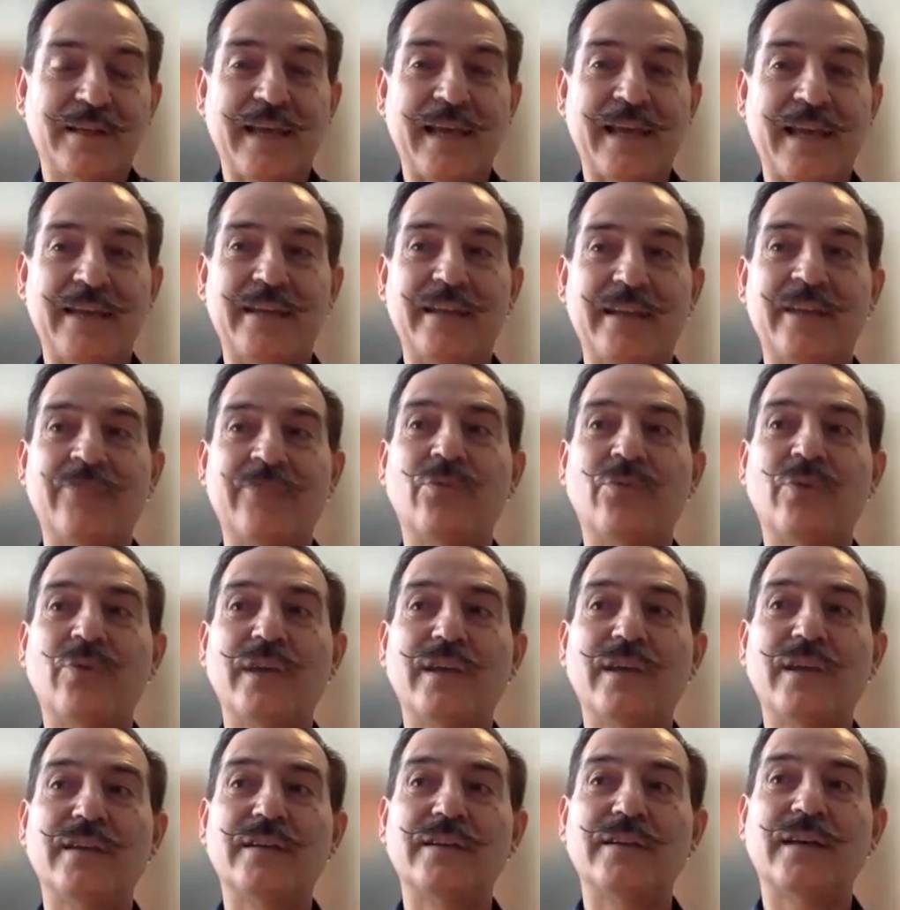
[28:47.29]
And if
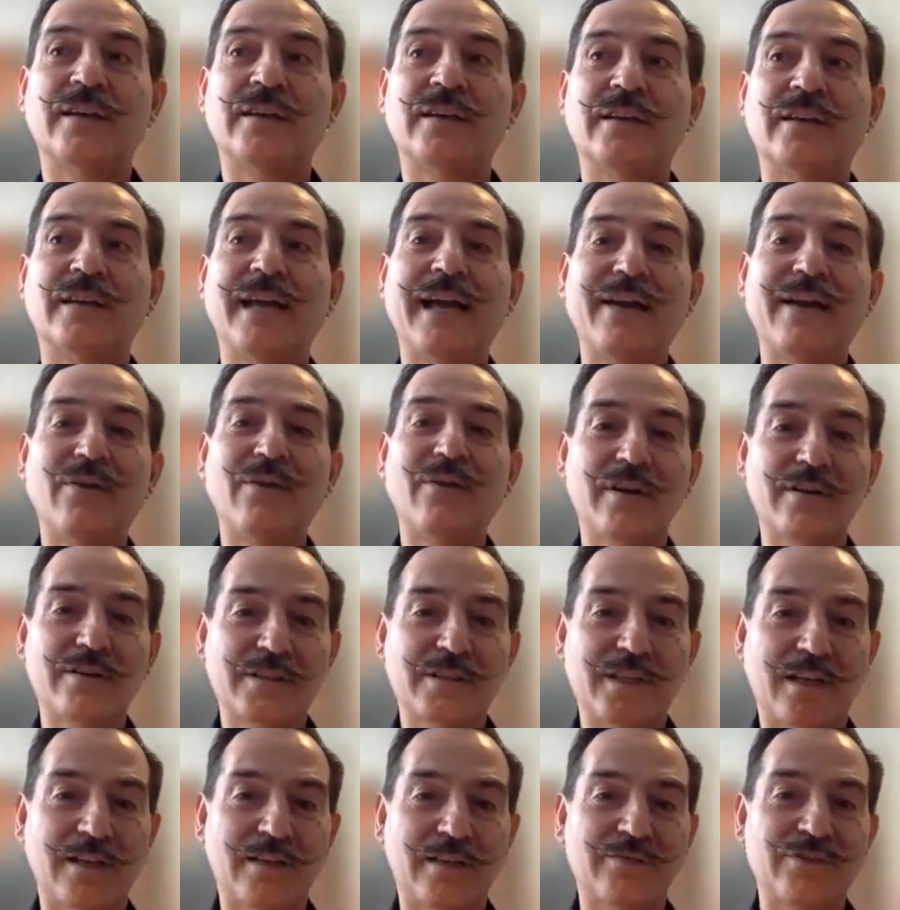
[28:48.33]
we allow
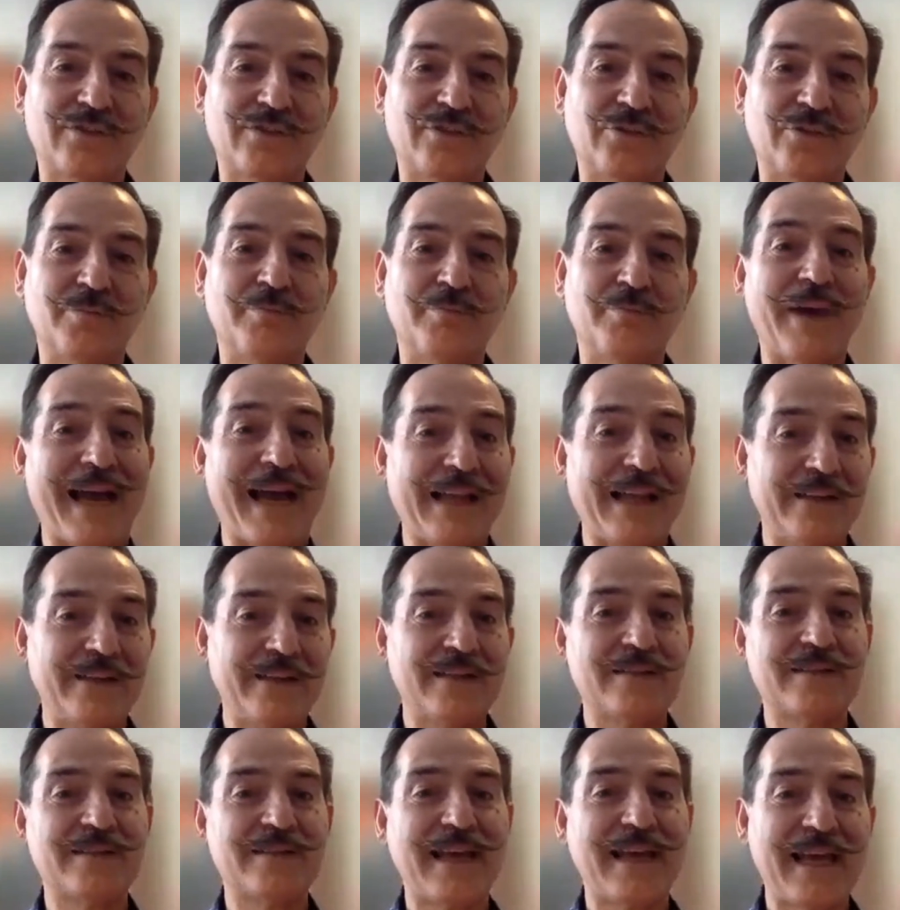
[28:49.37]
ourselves to
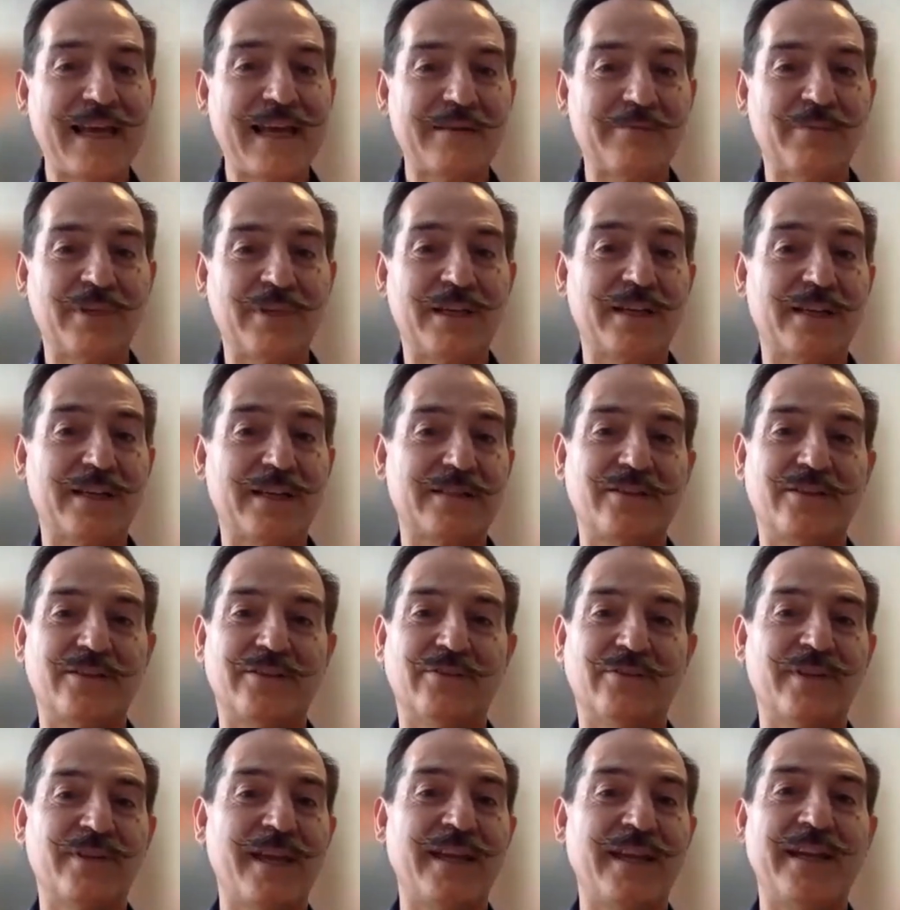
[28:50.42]
balance that, because
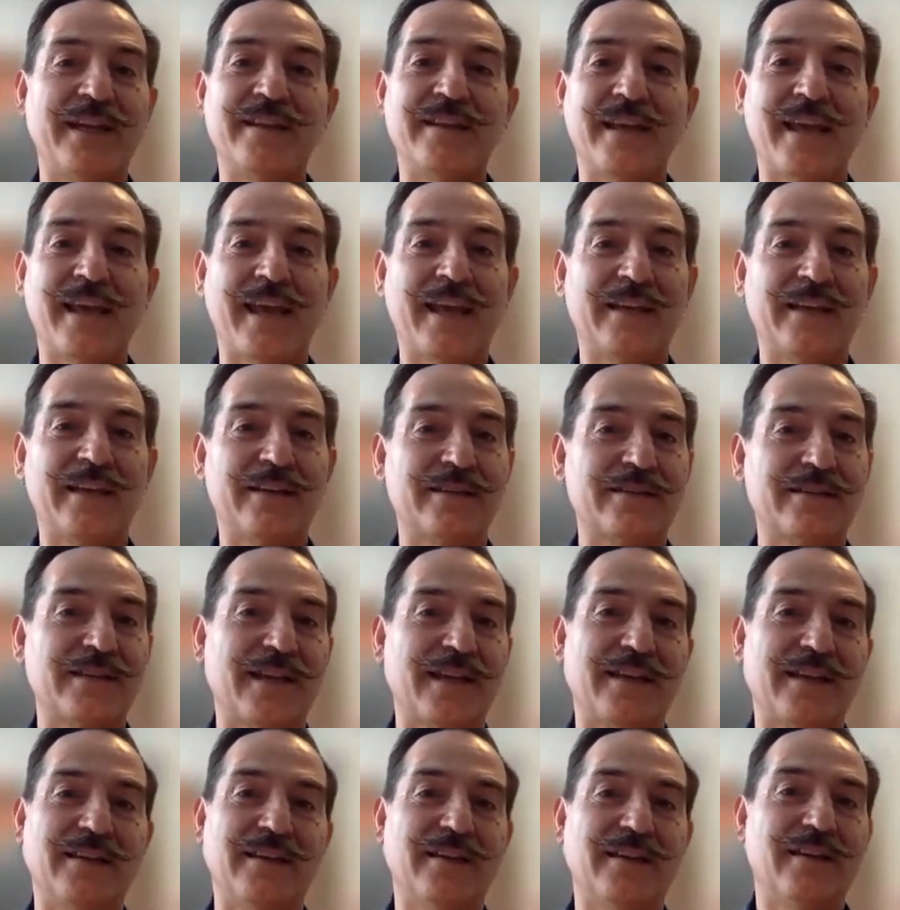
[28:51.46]
the yin and yang is
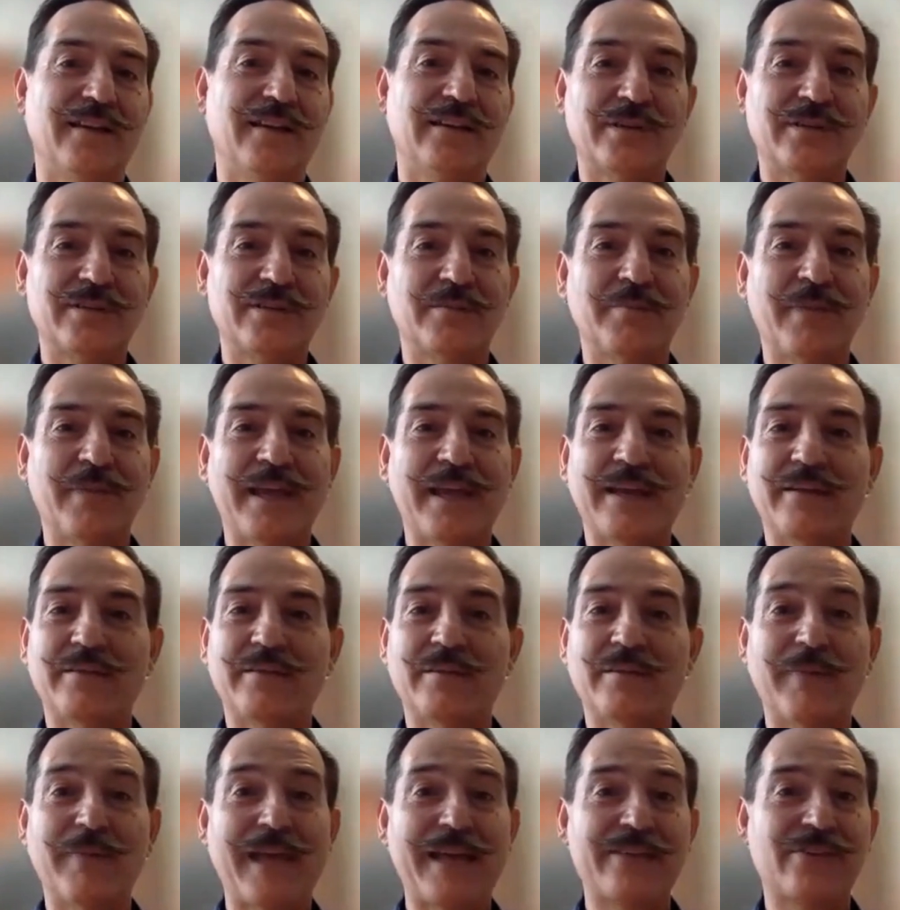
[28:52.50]
what's the
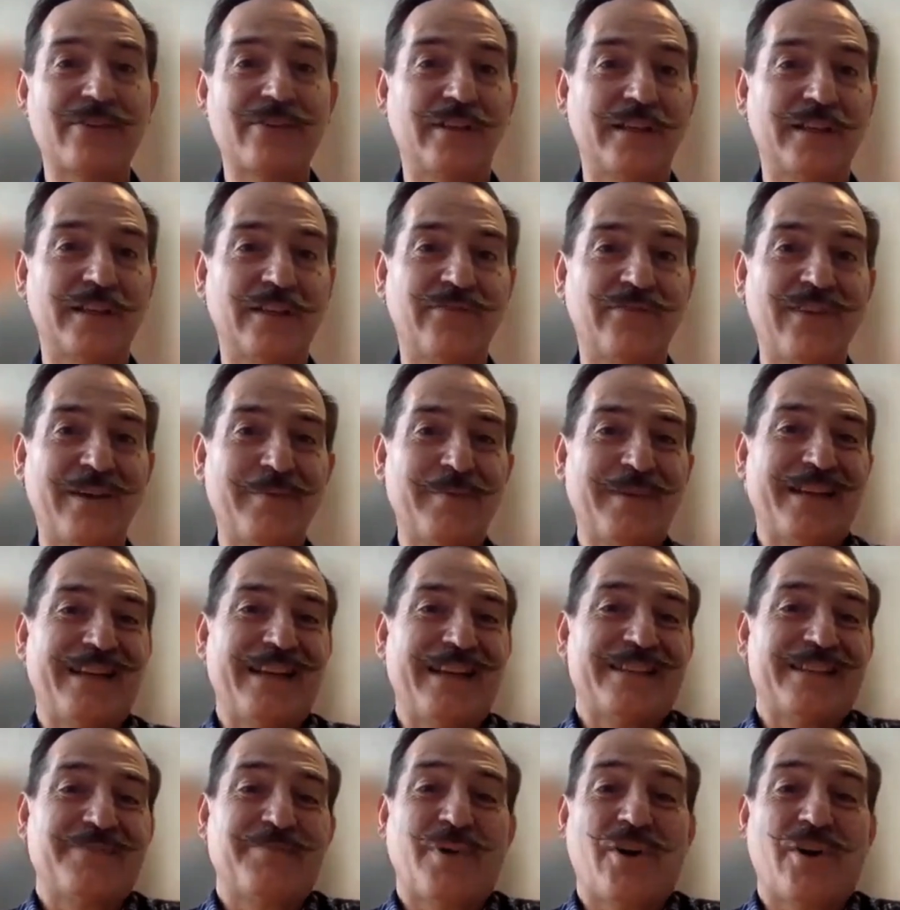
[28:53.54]
masculine and the
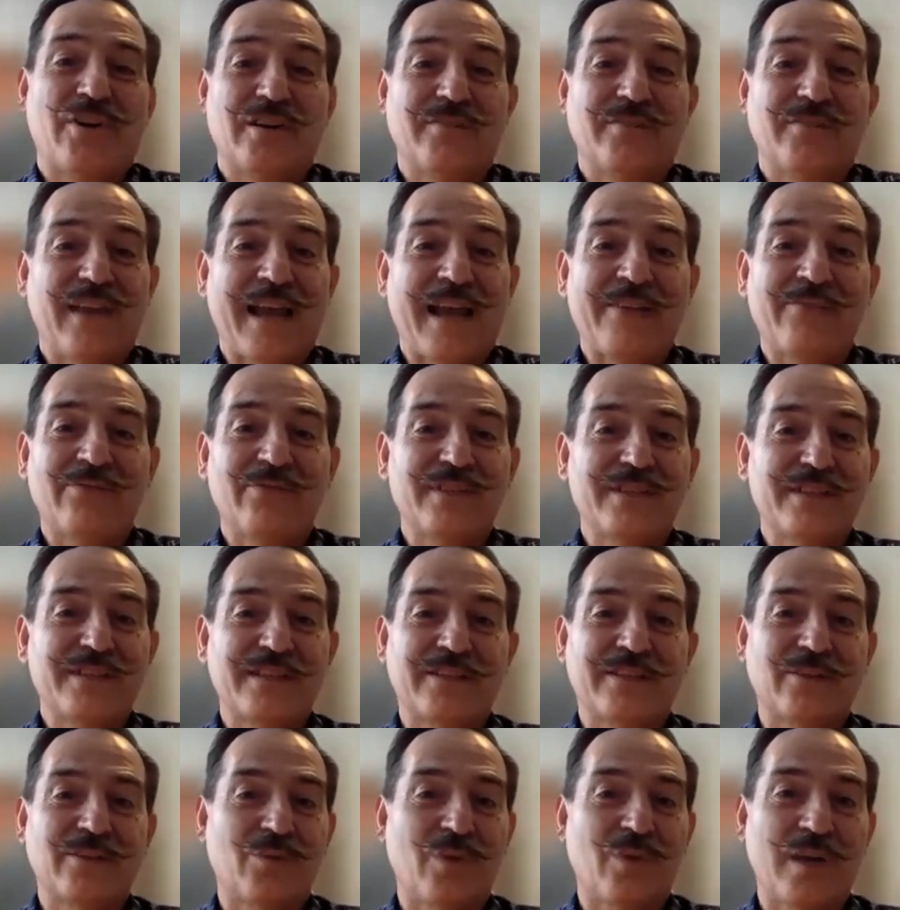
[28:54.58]
feminine. It's part of every
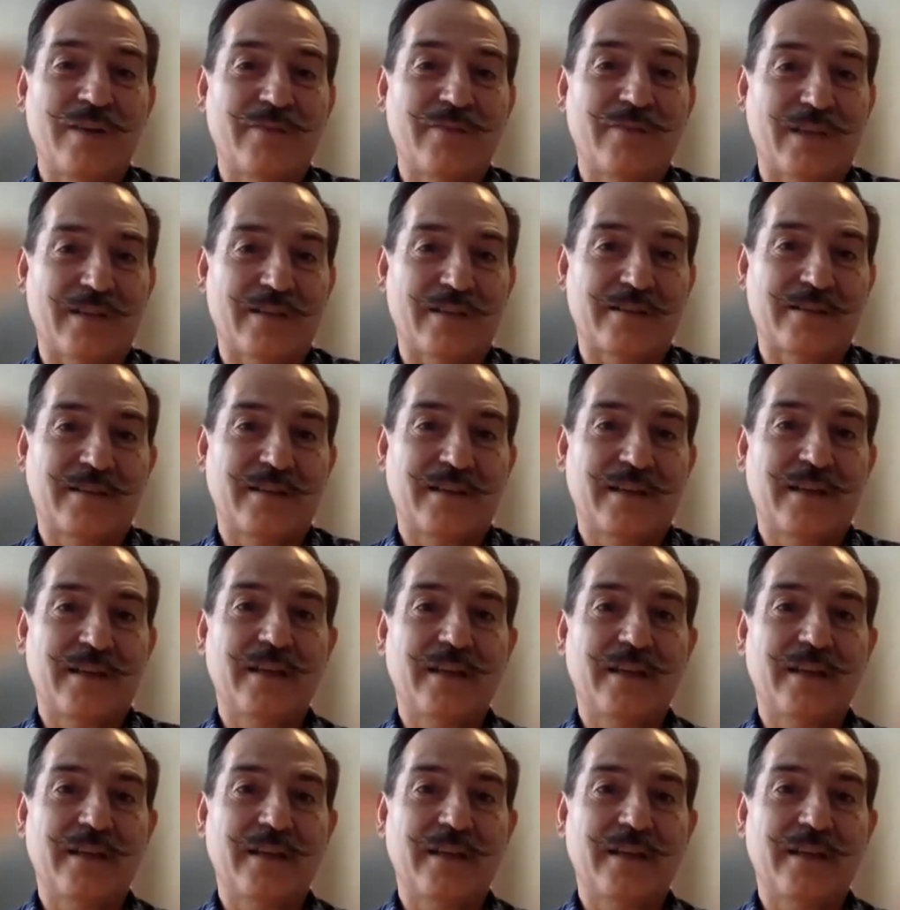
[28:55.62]
single one of us.